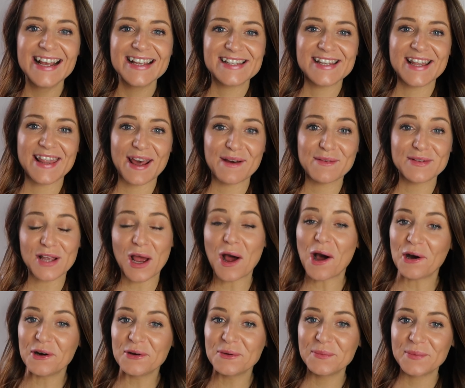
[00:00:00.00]
so that was a
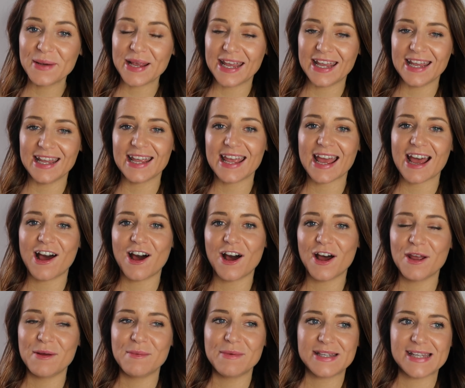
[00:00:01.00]
whole week.
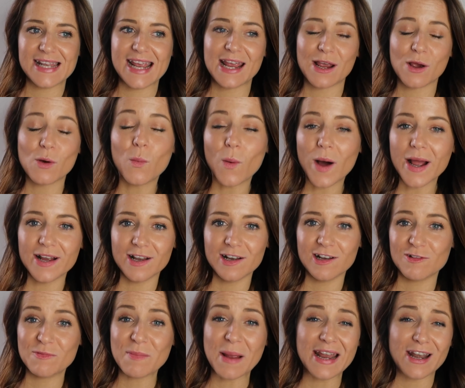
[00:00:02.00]
I was in quite a
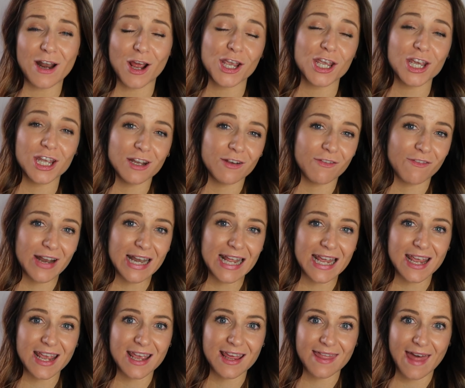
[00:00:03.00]
lot of pain. I couldn't
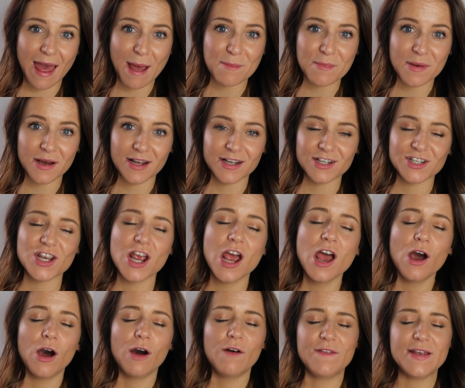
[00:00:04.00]
really eat that much.
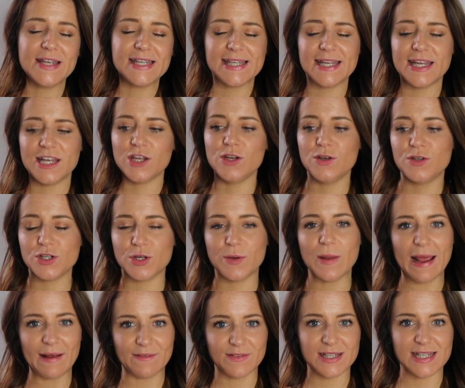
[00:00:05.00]
Obviously you do
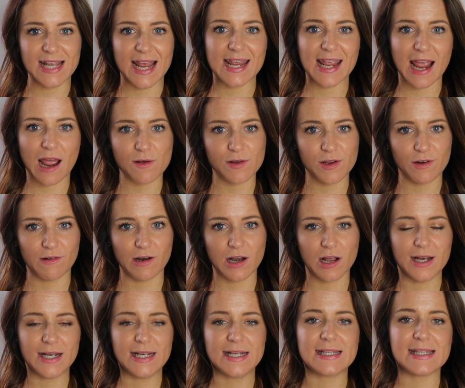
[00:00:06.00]
have to take out your
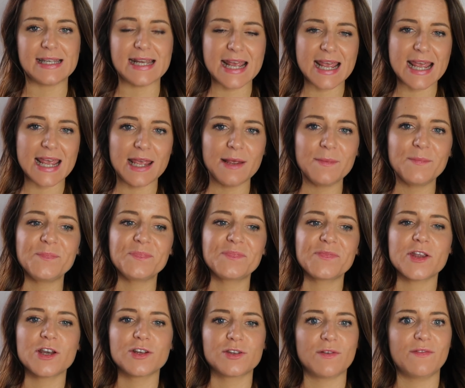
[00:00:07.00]
aligners to eat,
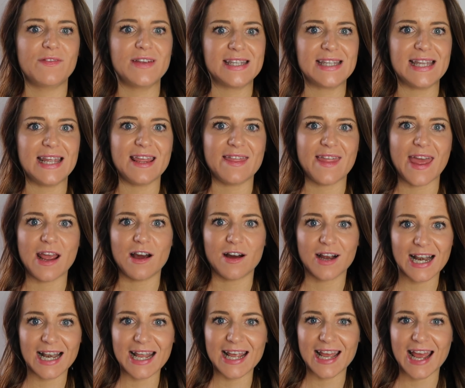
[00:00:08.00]
because obviously they
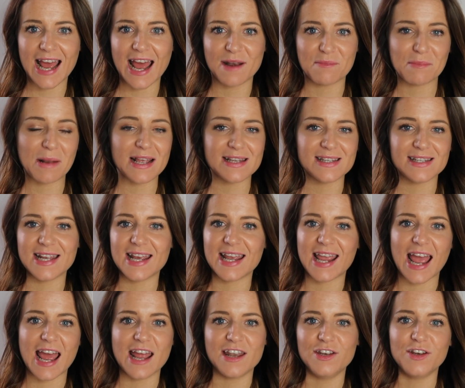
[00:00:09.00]
are clear and
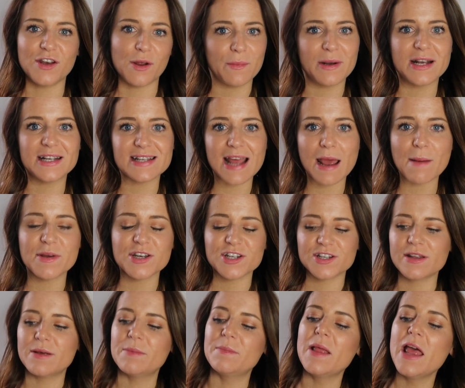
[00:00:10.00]
plastic and you don't want to
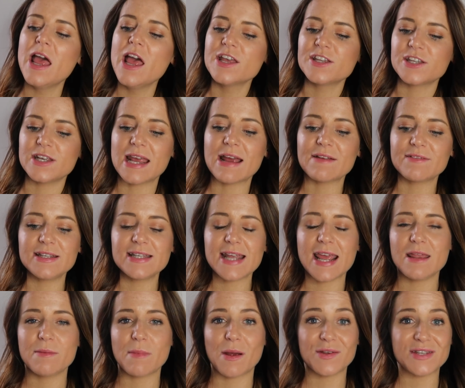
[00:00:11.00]
damage them, so you have to
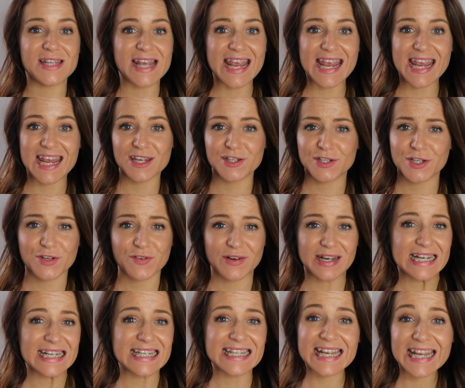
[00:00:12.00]
take them out to eat, to
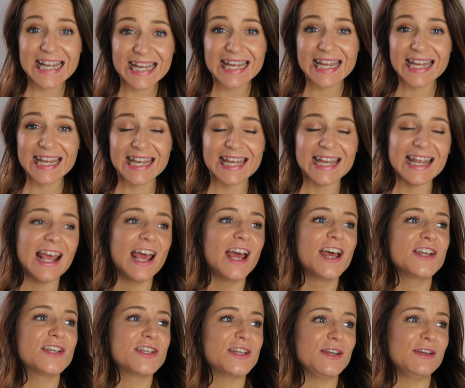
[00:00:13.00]
drink tea,
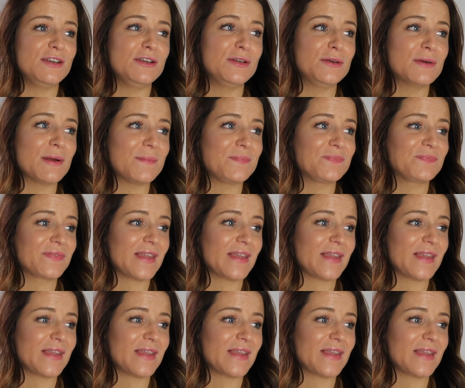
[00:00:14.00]
to